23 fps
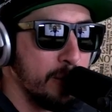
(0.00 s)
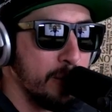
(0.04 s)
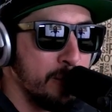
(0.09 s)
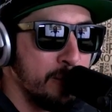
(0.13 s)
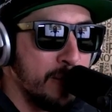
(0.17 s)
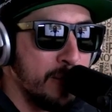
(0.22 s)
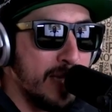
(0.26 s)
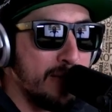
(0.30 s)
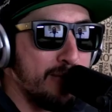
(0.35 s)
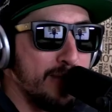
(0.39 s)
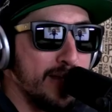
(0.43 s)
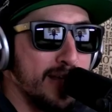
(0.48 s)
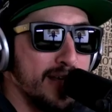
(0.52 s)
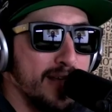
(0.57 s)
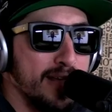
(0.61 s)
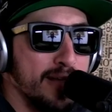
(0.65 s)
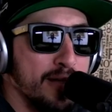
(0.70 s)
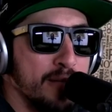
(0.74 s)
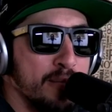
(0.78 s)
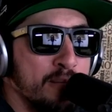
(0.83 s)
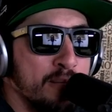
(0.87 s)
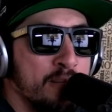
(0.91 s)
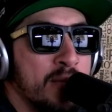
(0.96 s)

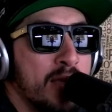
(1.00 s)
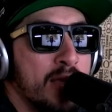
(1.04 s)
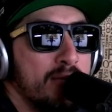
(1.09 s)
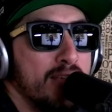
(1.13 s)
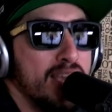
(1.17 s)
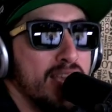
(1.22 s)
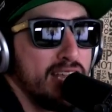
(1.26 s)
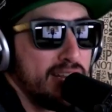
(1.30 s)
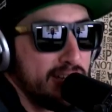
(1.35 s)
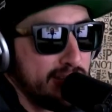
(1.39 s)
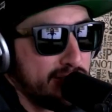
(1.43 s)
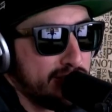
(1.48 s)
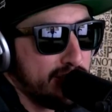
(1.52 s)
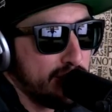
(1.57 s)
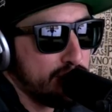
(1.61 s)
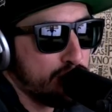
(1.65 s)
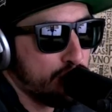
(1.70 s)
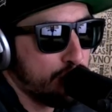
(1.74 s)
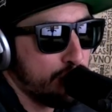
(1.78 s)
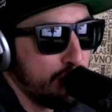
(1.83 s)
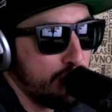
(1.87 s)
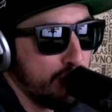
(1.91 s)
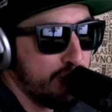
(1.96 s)
maybe it is the
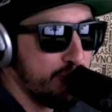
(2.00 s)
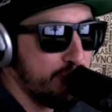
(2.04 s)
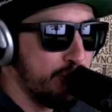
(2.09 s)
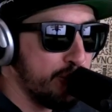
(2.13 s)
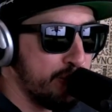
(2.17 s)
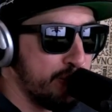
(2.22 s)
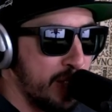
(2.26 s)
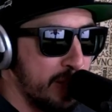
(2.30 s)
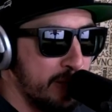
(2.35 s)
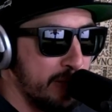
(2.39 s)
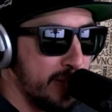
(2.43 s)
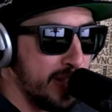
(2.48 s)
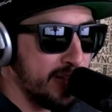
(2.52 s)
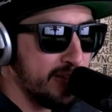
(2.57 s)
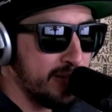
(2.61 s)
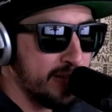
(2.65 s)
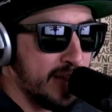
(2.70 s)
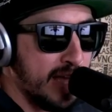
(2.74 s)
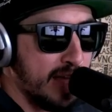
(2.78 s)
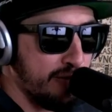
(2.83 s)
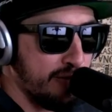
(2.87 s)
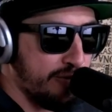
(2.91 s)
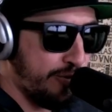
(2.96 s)
truth, but maybe it's
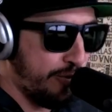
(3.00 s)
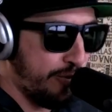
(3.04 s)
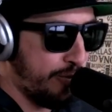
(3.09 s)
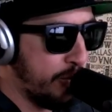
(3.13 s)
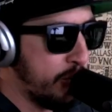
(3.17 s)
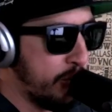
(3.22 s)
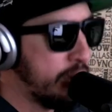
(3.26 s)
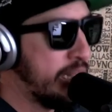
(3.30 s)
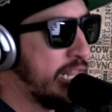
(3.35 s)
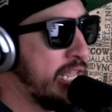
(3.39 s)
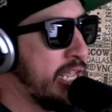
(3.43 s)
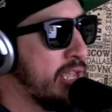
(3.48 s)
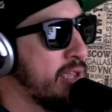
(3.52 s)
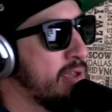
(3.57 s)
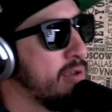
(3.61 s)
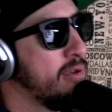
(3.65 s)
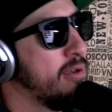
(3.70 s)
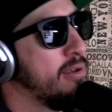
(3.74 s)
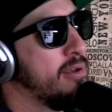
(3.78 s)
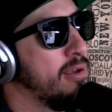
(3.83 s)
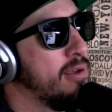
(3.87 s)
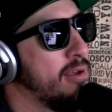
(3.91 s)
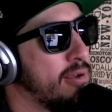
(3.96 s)
not fully,
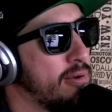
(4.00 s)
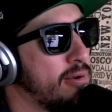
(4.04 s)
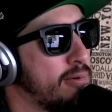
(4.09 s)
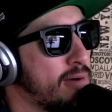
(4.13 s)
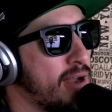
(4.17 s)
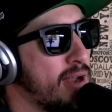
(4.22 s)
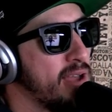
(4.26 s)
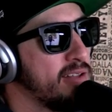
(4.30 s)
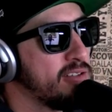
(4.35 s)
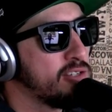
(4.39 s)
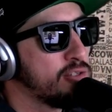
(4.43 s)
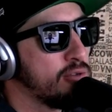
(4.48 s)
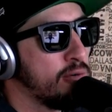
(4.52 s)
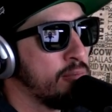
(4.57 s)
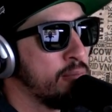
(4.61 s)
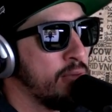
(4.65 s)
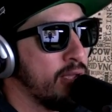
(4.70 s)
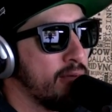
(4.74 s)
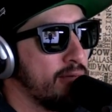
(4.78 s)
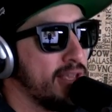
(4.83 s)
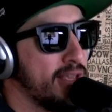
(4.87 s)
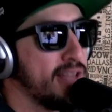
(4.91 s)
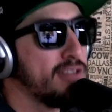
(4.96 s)
right? So
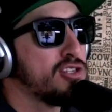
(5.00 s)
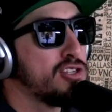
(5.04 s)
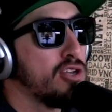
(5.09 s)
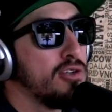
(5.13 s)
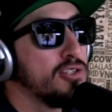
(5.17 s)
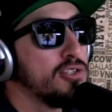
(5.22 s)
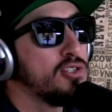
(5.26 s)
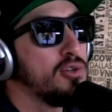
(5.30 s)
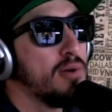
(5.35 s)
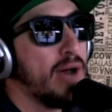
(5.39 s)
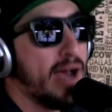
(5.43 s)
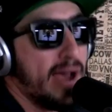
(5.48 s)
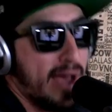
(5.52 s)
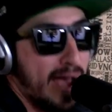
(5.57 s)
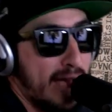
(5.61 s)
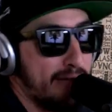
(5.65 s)
maybe it's also a